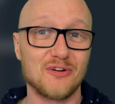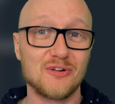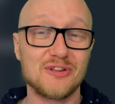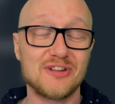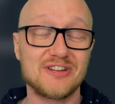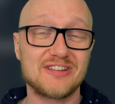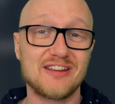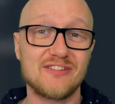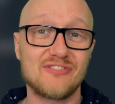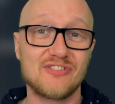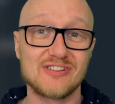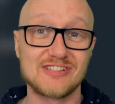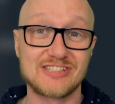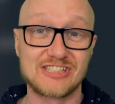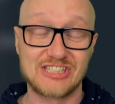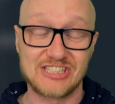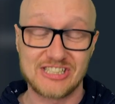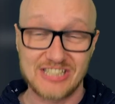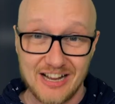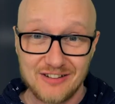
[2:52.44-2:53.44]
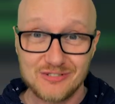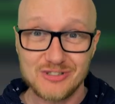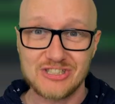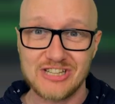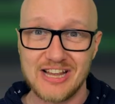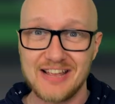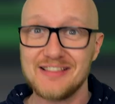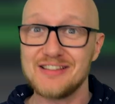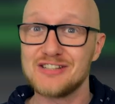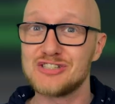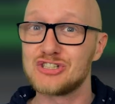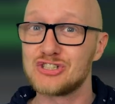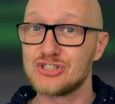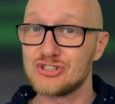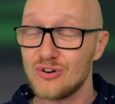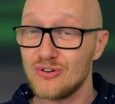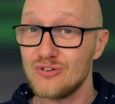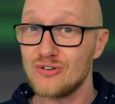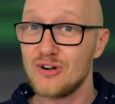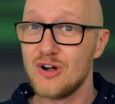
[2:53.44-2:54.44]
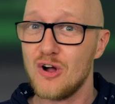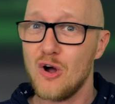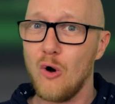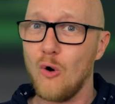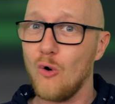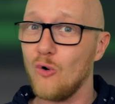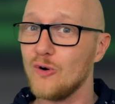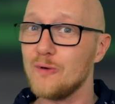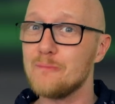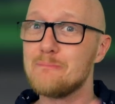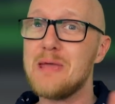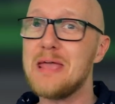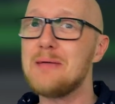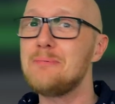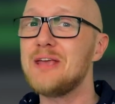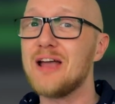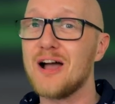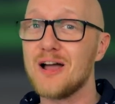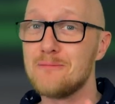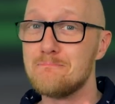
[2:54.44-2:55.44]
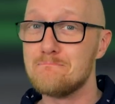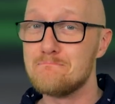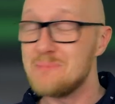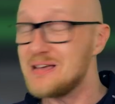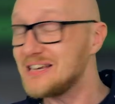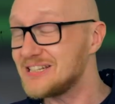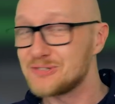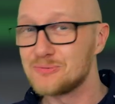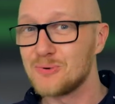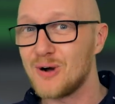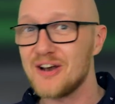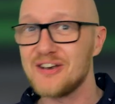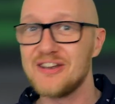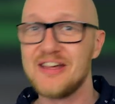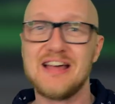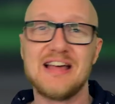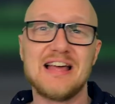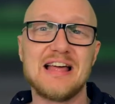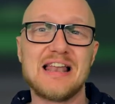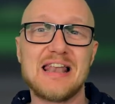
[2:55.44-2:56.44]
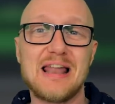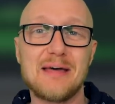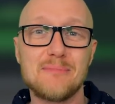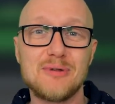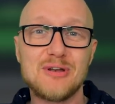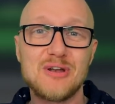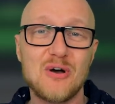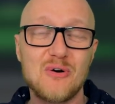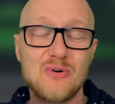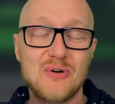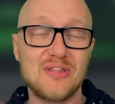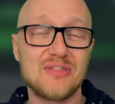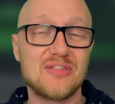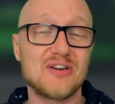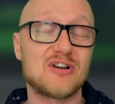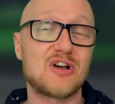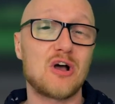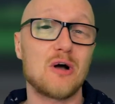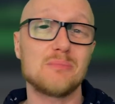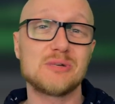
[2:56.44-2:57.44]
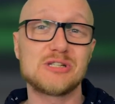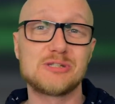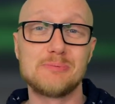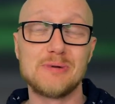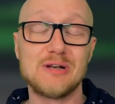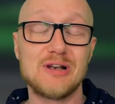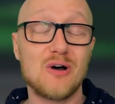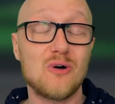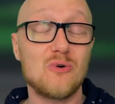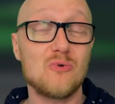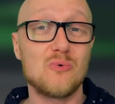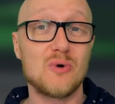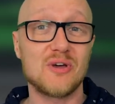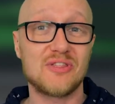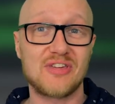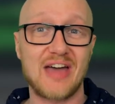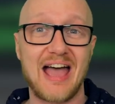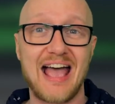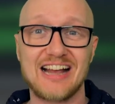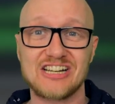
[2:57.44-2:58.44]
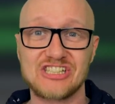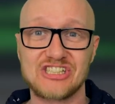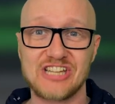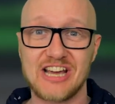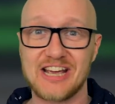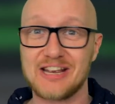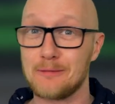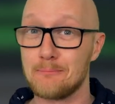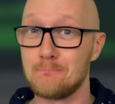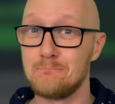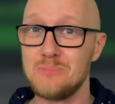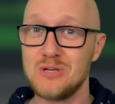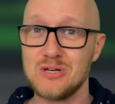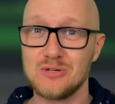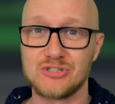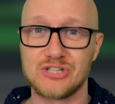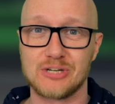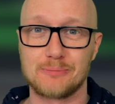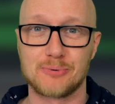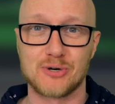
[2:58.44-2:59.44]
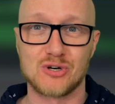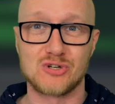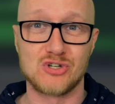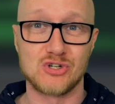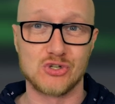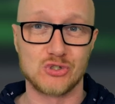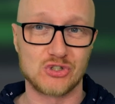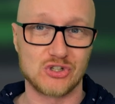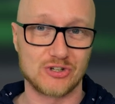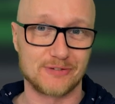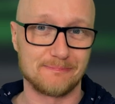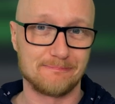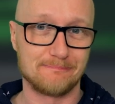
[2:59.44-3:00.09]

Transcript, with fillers: all the different sounds in the song or maybe I missed one? Let me know in the comments below with the hashtag music producer.